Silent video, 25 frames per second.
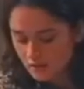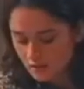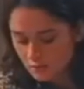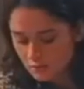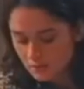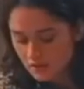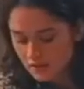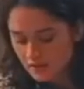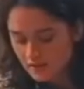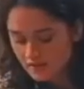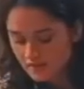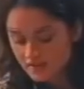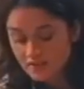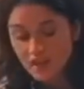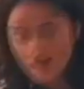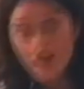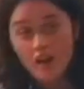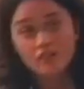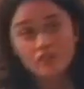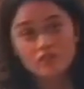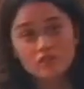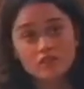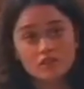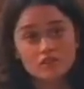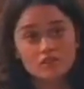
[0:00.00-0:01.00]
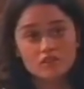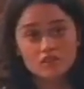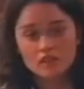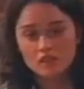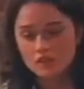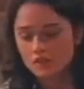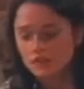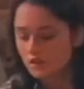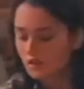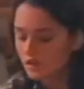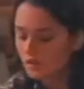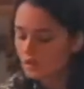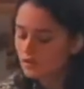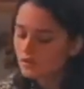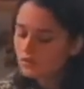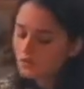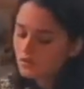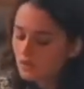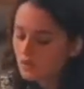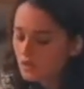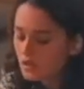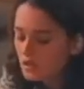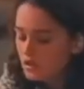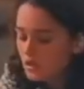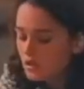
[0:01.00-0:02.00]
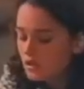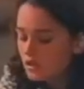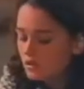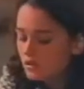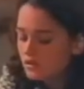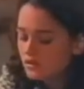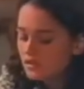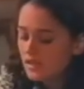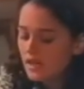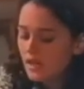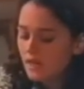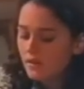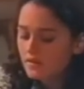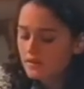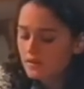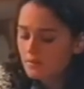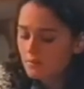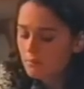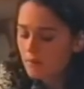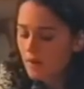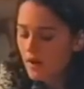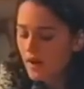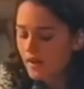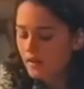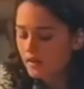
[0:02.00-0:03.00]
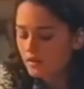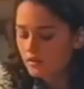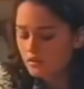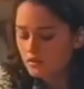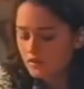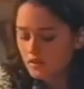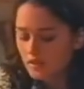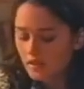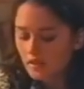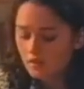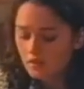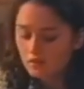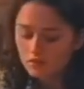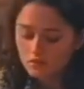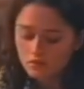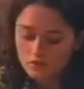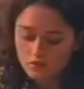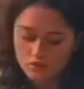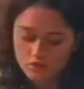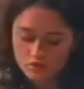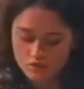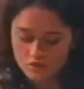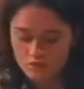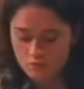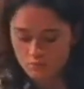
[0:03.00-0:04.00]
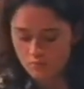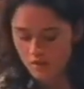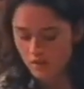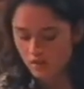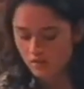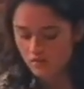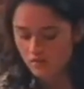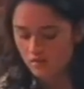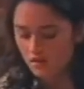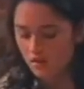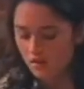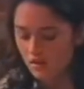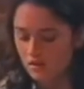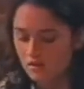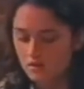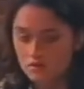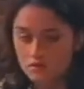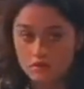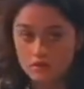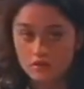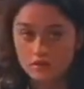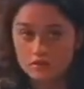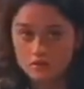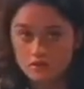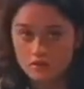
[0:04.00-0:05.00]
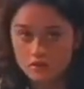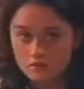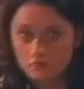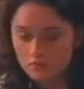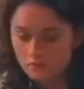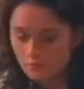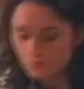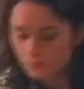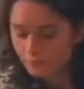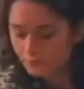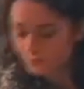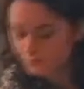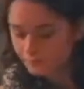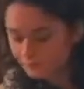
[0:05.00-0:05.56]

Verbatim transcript: took me to this doctor in Syracuse who said I was a biopsychosociopath and I had Tourette's syndrome.